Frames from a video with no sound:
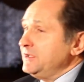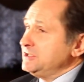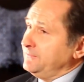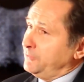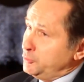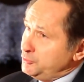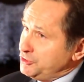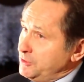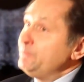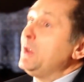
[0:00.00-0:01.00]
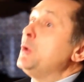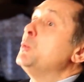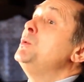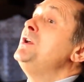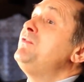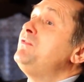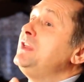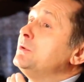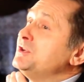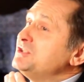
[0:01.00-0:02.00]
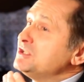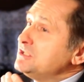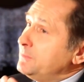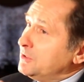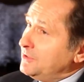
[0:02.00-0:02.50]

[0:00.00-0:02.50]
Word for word: of this evolution with irresistible